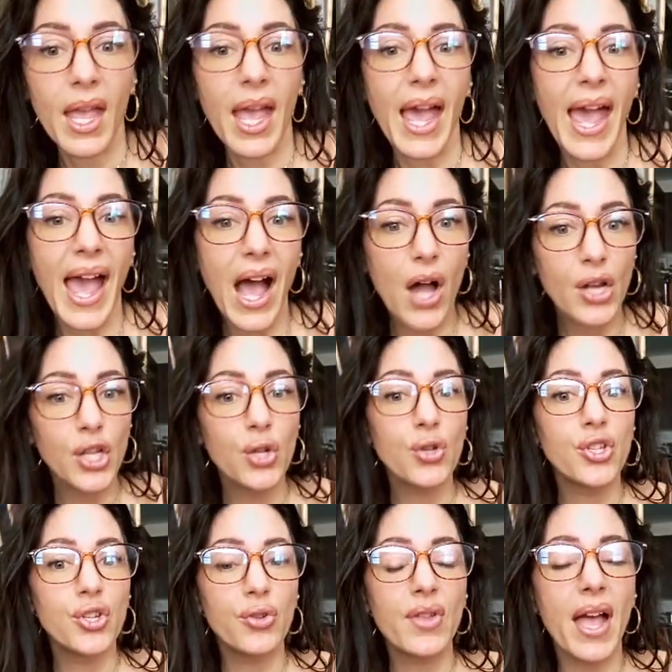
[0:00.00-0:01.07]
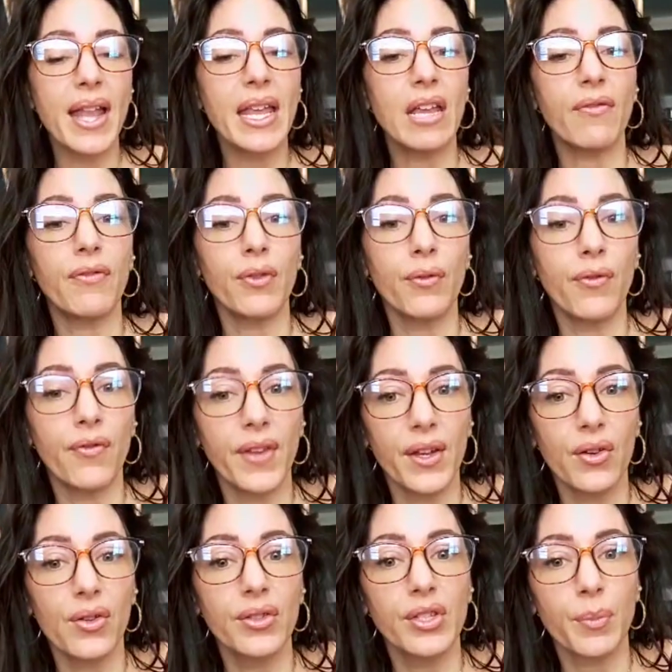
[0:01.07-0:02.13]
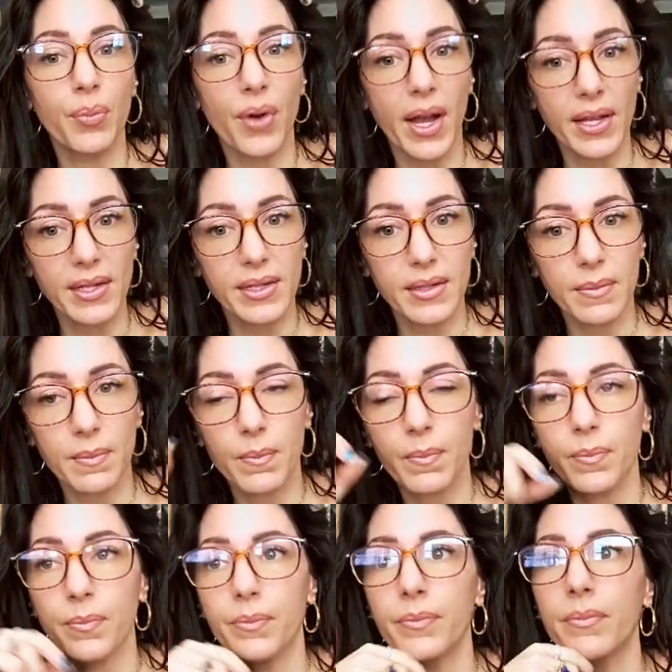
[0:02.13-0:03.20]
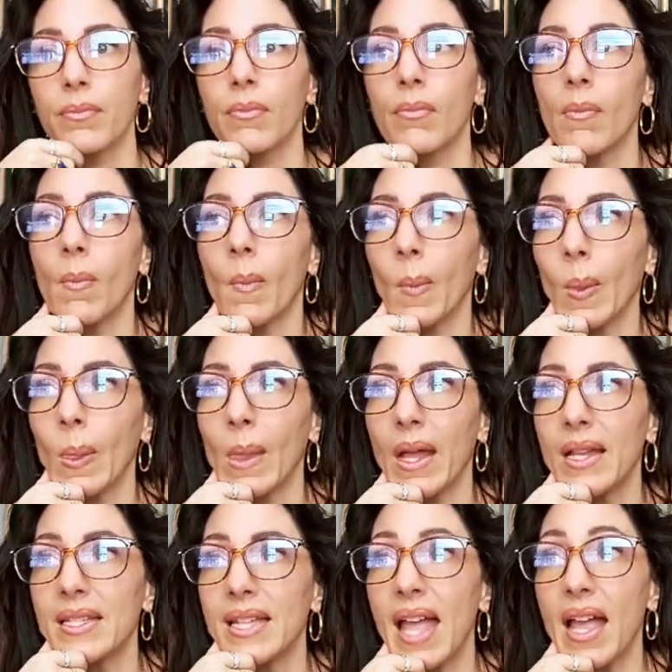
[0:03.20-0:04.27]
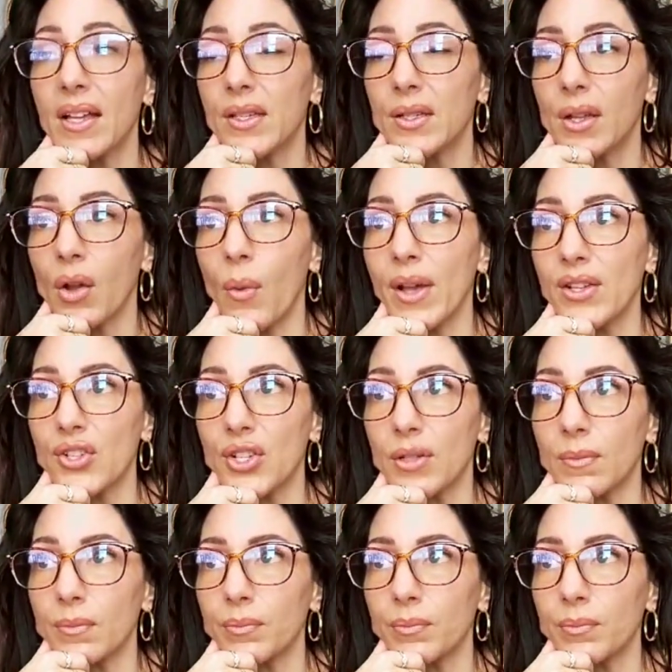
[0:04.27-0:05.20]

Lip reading: How do you do that if you feel depressed? That is an excellent question.